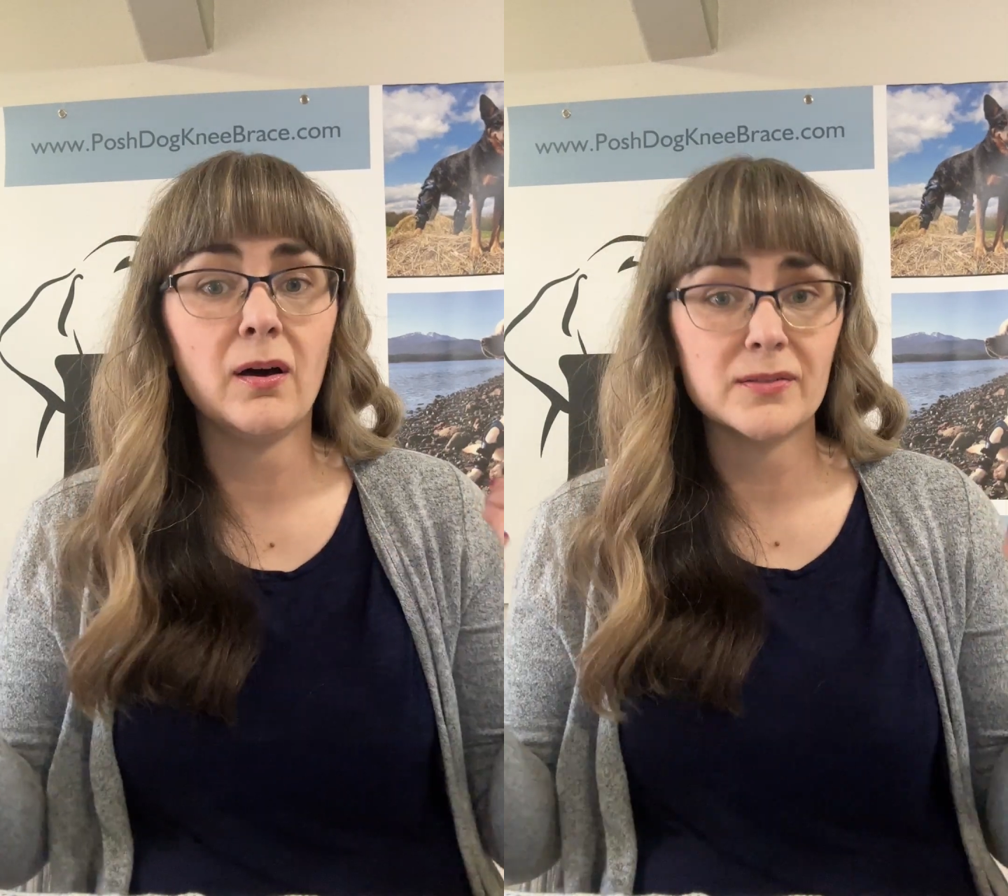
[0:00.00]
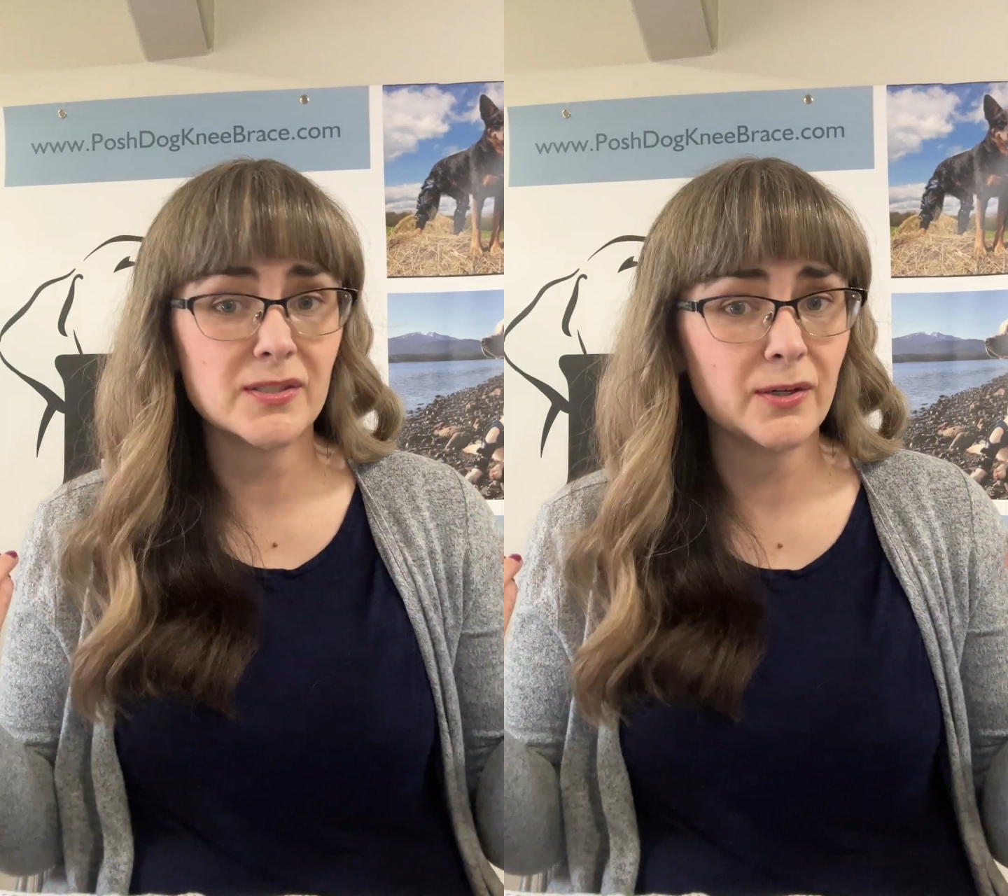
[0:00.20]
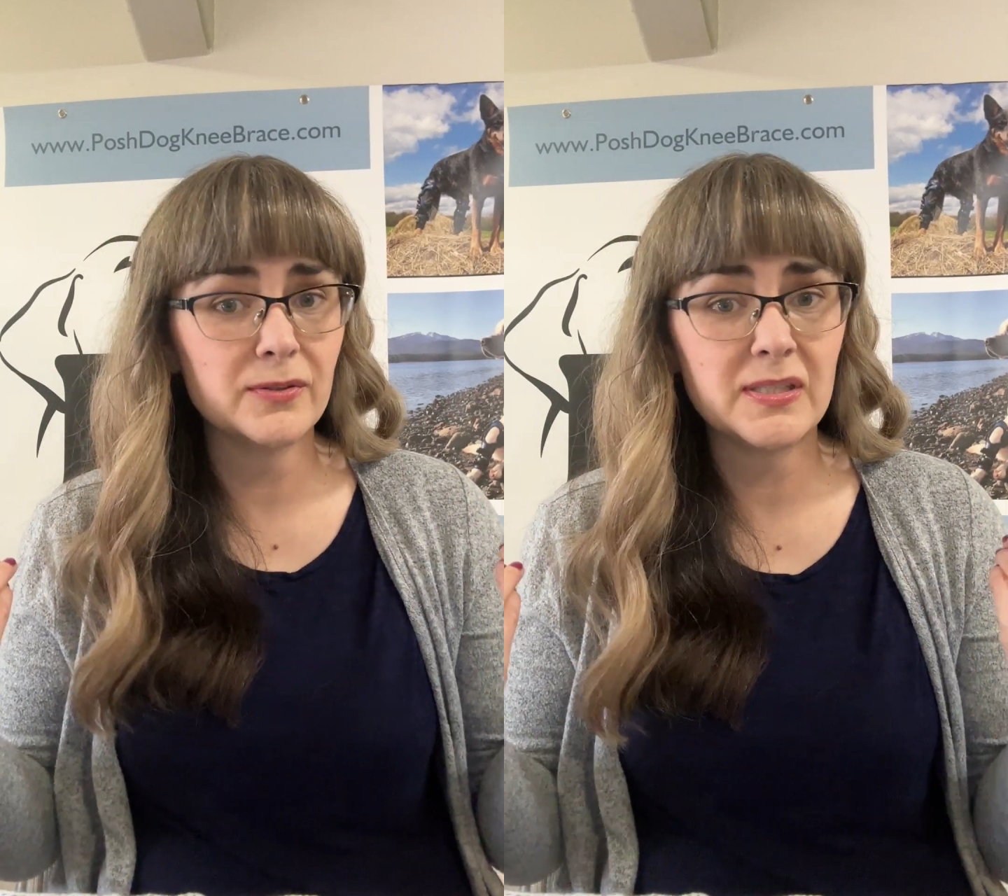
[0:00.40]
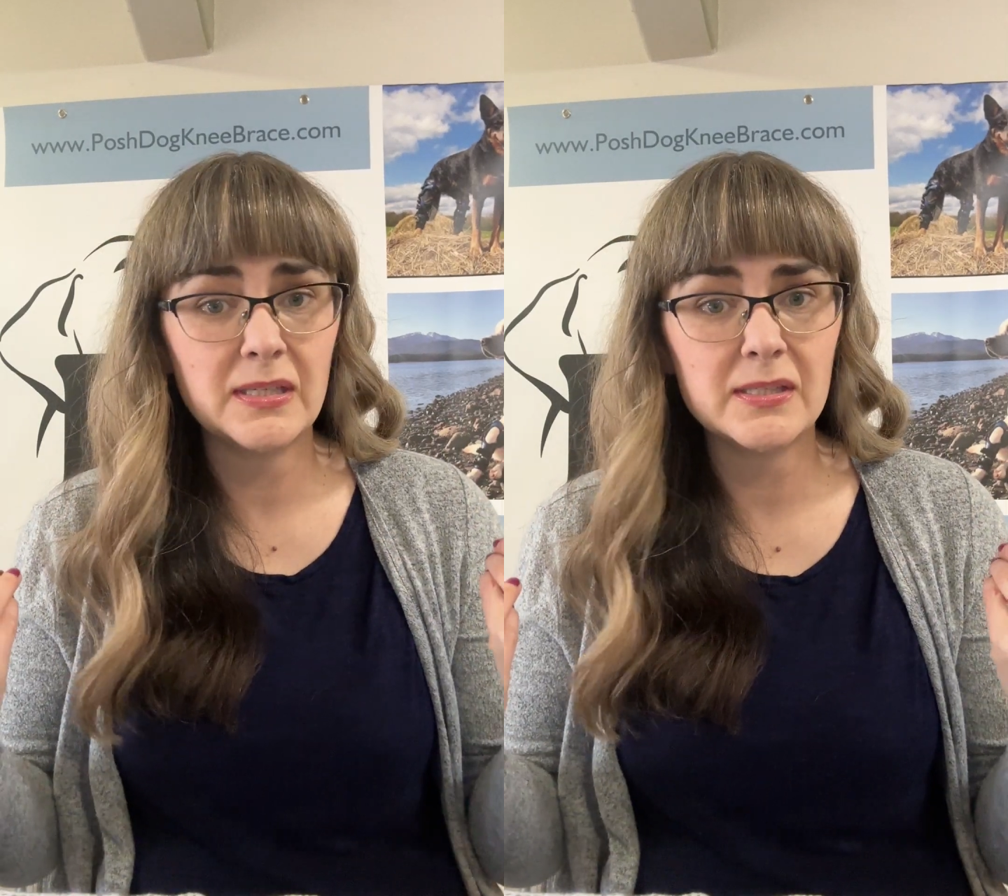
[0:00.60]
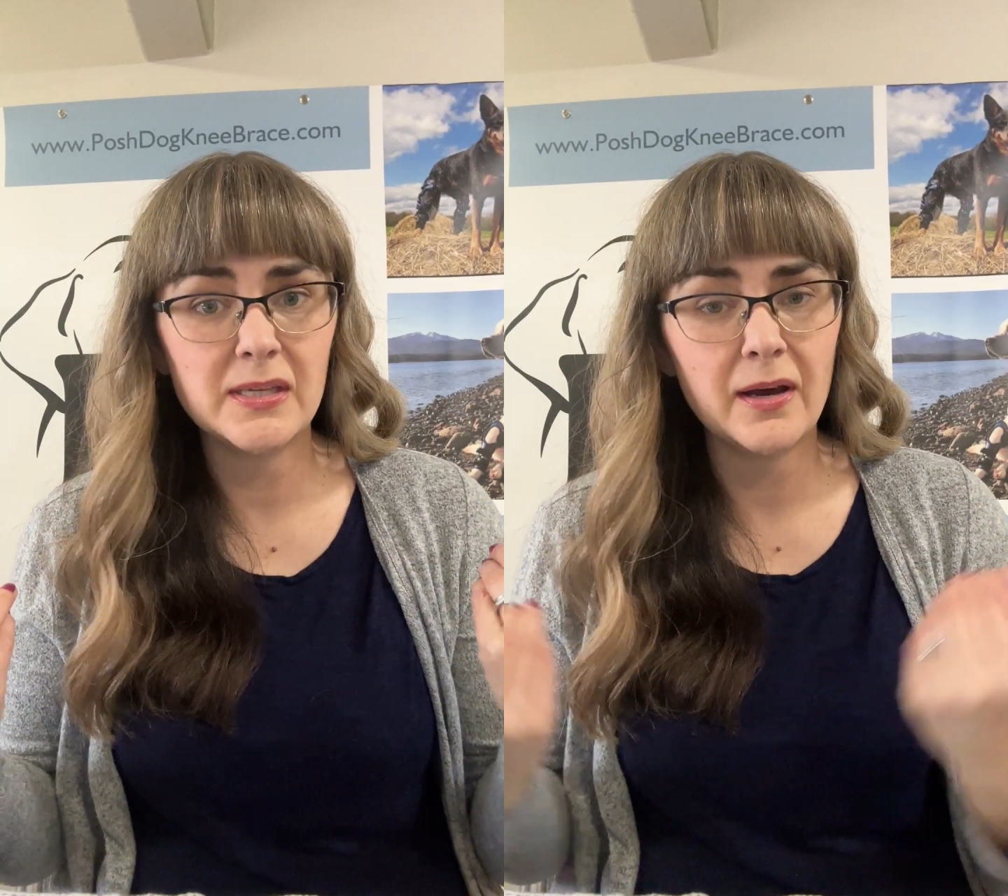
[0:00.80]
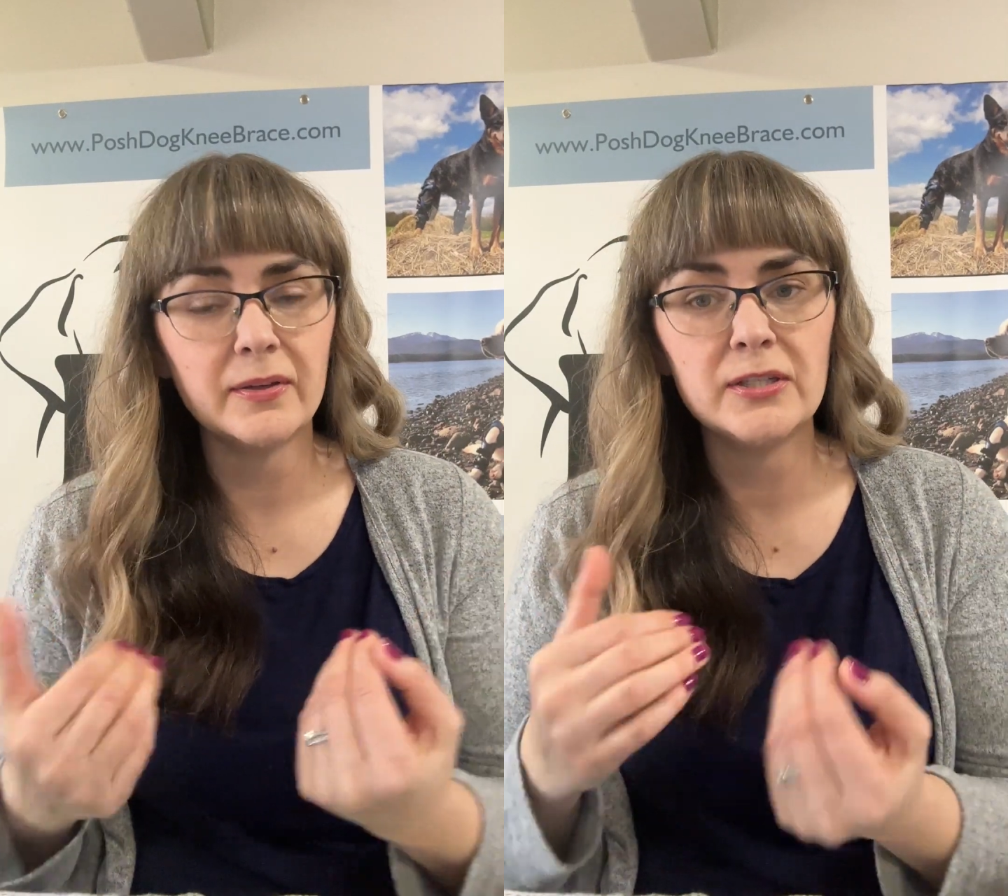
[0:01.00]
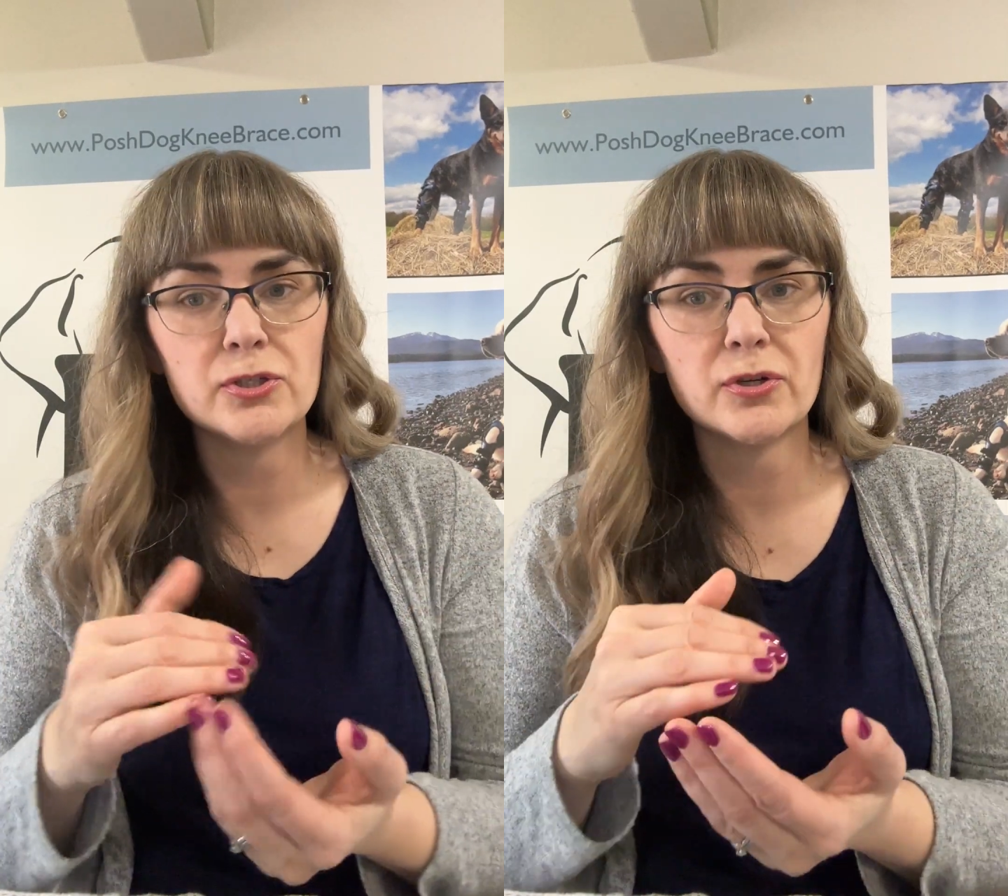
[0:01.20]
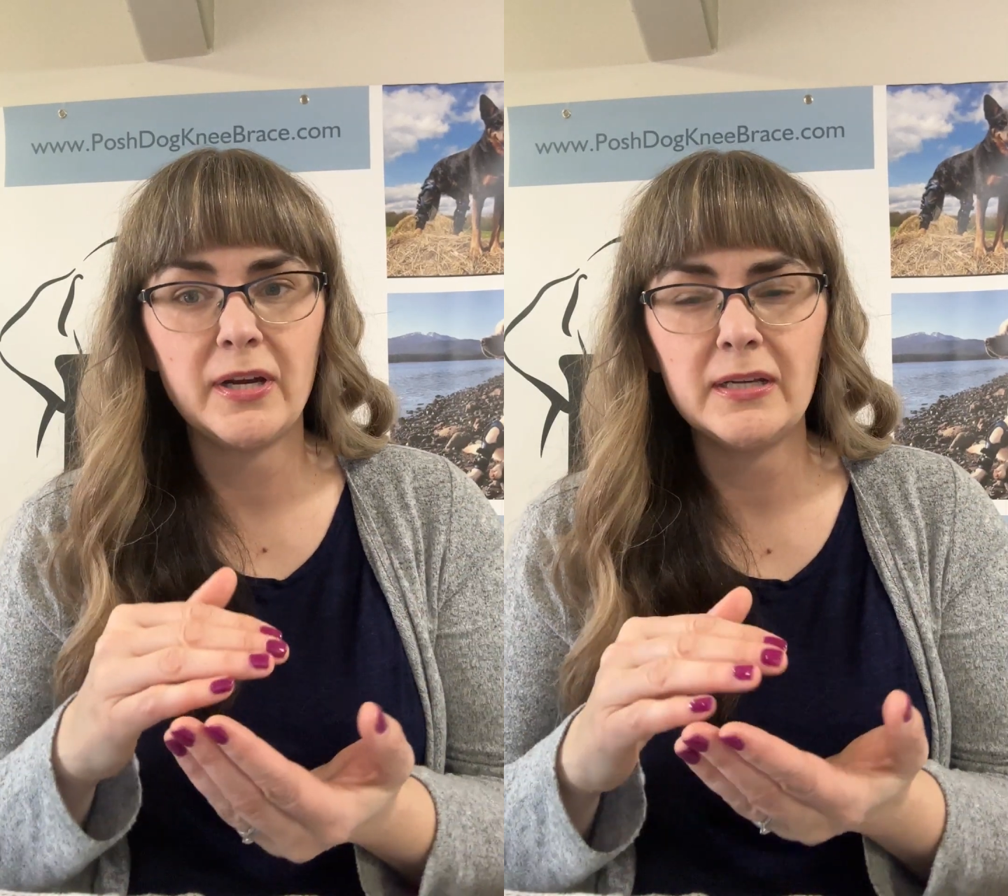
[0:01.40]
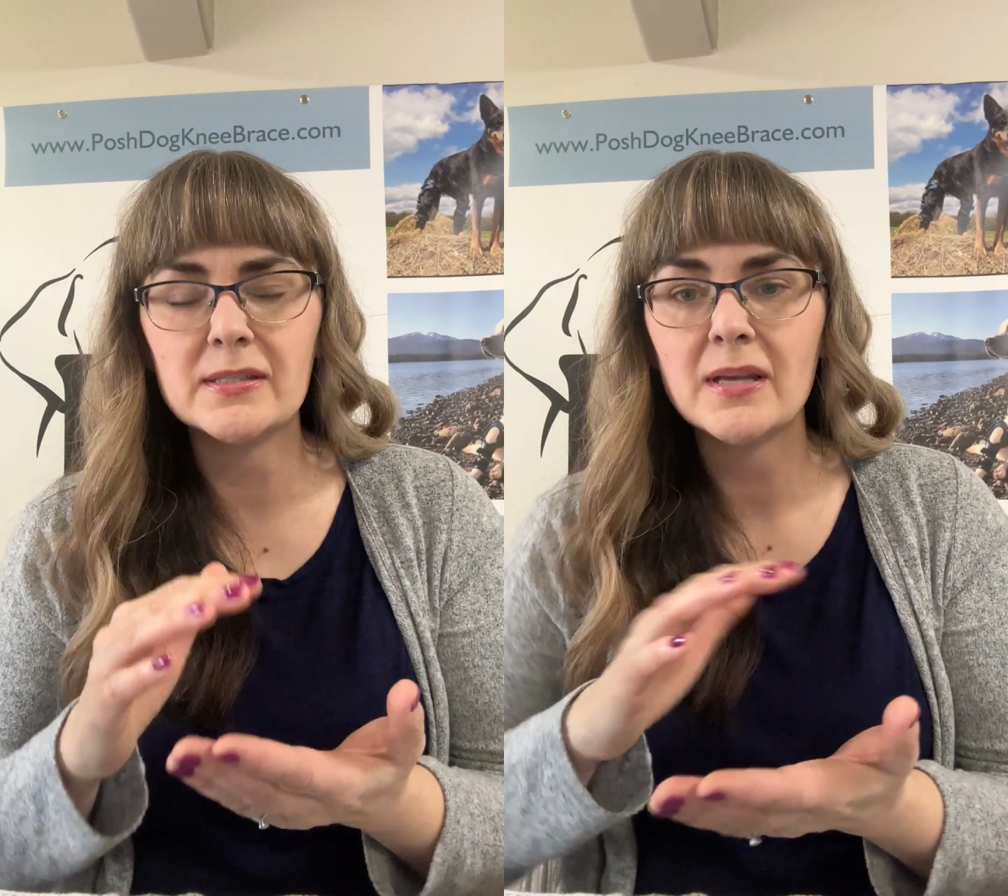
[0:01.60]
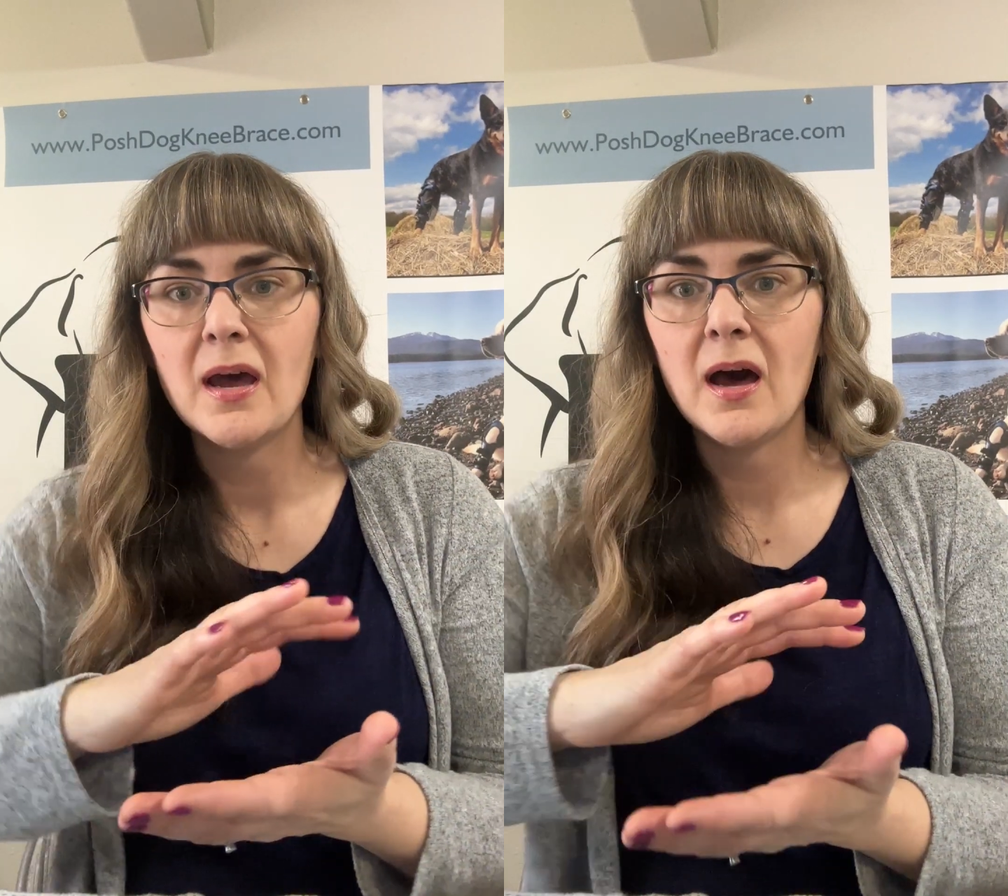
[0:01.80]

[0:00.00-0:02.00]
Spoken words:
also CCL injuries.